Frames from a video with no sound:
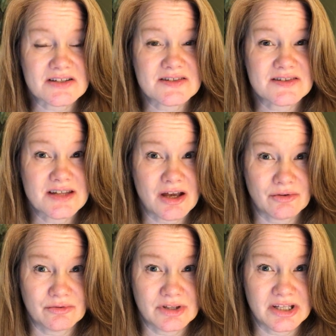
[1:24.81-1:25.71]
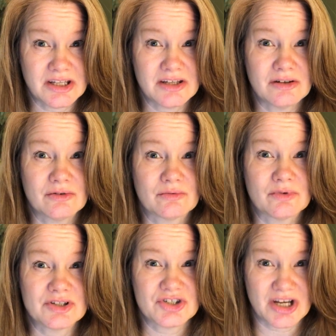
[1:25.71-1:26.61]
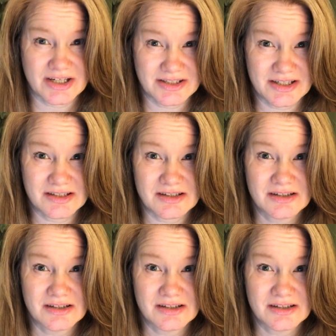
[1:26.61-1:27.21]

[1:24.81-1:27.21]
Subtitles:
soundly rejected.